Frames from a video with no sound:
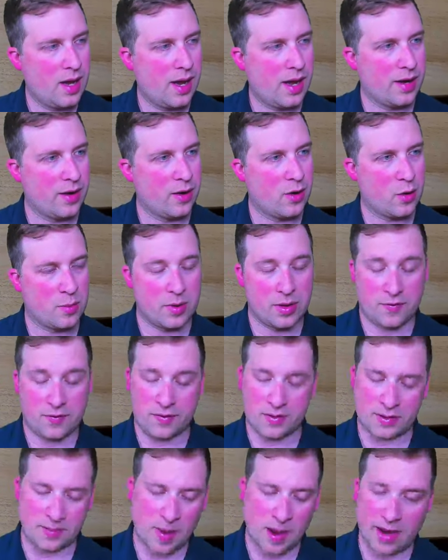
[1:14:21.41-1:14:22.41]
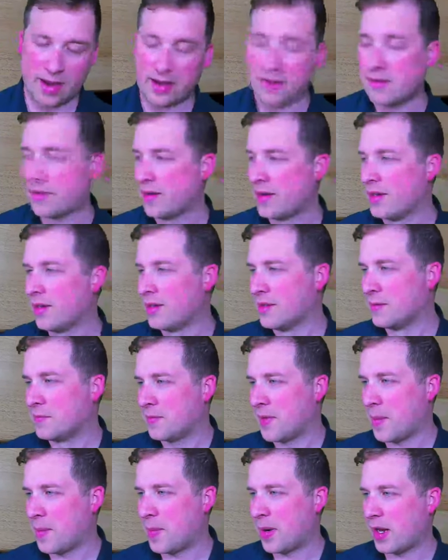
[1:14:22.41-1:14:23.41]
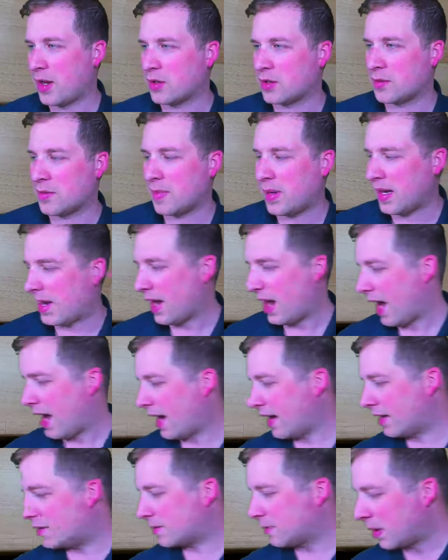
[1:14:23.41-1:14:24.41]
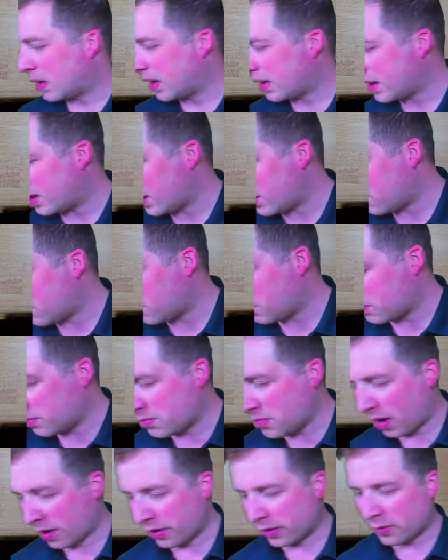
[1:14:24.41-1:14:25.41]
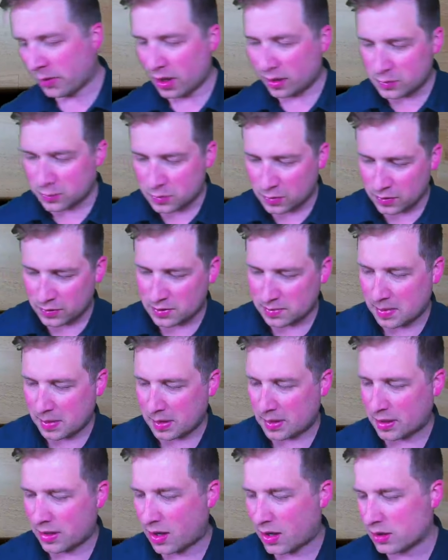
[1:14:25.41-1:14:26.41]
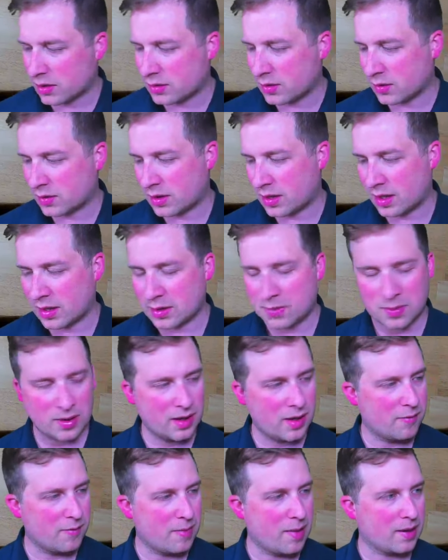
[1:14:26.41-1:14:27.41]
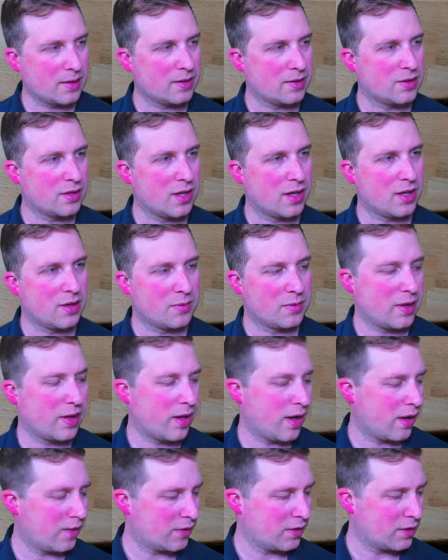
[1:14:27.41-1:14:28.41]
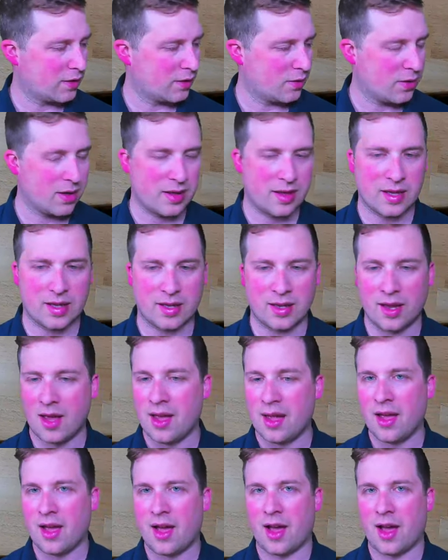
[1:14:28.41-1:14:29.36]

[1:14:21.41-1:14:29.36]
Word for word: Uh, notably, if it's mine that money goes to me, and it's money that you otherwise wouldn't have spent at all. So it's a nice way to give back the channel without having to do anything.